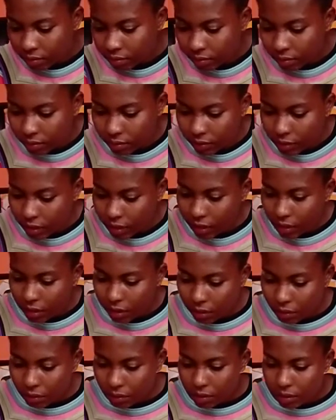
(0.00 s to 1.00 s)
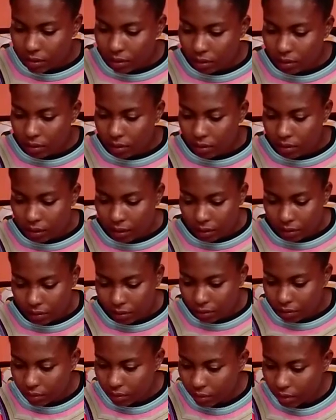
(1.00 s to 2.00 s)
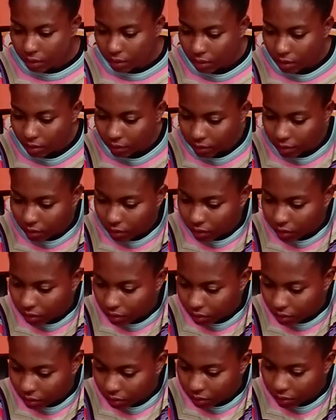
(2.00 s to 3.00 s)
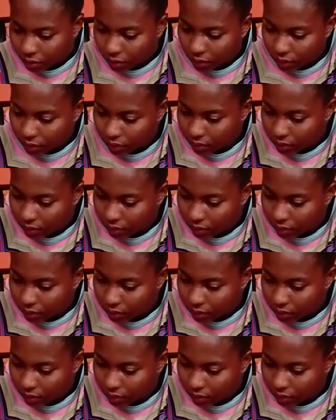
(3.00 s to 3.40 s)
Okay, which other nail? Okay, we've got this one.